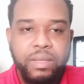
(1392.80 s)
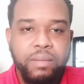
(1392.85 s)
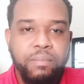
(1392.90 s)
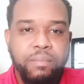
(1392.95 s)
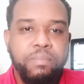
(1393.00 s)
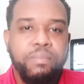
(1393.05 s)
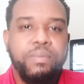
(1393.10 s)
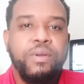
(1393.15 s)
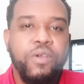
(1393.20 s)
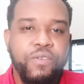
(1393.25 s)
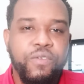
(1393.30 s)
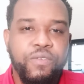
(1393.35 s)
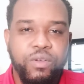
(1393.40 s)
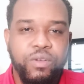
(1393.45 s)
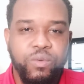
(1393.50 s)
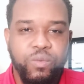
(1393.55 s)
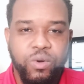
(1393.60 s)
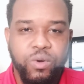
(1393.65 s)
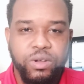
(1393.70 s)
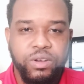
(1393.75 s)
perfect
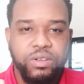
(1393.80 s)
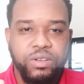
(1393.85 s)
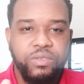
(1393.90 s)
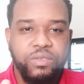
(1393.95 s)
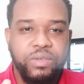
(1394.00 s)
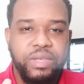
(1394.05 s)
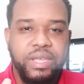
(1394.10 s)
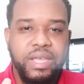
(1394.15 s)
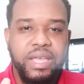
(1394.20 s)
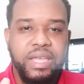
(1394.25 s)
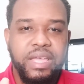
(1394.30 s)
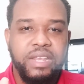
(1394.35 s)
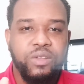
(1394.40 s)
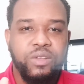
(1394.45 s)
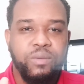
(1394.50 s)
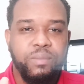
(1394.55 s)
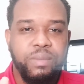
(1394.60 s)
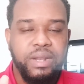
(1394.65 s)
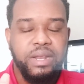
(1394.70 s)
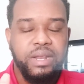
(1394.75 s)
water. You can't get no
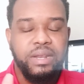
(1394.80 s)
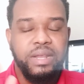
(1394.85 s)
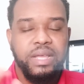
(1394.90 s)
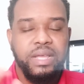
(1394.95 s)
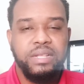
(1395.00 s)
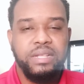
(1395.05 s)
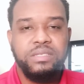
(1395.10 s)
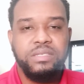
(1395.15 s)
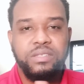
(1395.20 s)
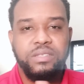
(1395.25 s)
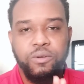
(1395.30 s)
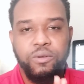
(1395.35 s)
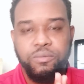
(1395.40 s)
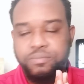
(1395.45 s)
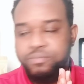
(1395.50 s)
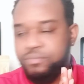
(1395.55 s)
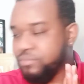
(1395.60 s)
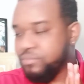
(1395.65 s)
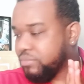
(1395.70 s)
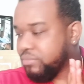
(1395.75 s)
better than that. So
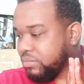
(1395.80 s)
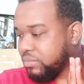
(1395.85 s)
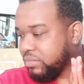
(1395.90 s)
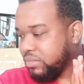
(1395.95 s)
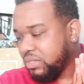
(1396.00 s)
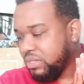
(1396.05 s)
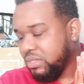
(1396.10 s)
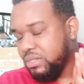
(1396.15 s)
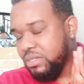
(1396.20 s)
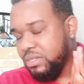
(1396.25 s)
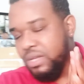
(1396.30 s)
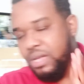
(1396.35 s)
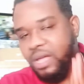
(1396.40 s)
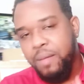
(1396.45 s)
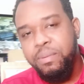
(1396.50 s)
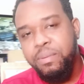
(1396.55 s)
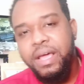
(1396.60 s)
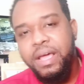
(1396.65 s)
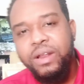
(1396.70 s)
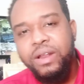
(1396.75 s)

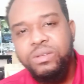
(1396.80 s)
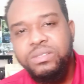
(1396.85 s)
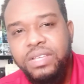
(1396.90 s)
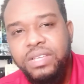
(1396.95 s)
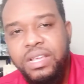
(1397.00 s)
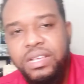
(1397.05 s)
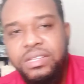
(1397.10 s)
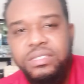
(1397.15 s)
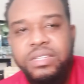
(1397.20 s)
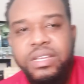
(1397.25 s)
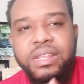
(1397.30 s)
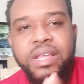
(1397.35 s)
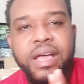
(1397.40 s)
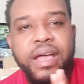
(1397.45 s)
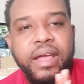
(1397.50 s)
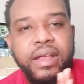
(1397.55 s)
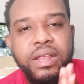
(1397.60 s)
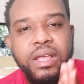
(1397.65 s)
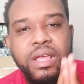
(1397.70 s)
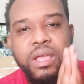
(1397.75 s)
apply those things to your
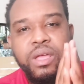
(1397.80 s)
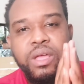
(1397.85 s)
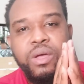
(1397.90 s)
diet.